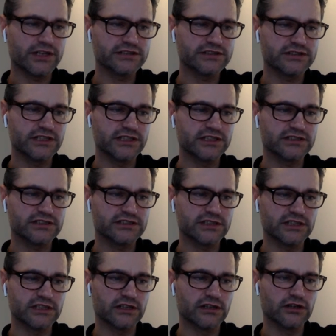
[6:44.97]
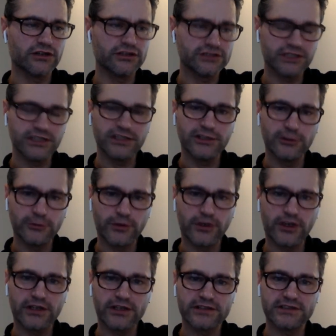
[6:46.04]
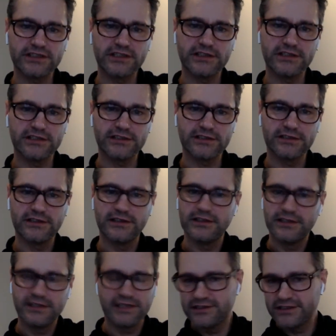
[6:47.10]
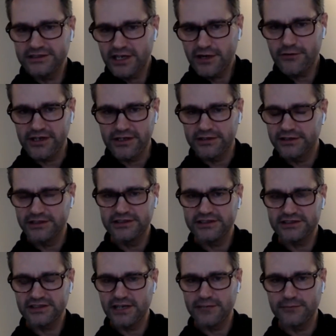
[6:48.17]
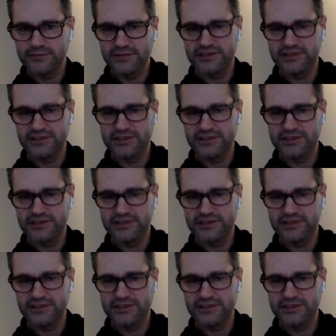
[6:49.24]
is launching new products in this area, in this time.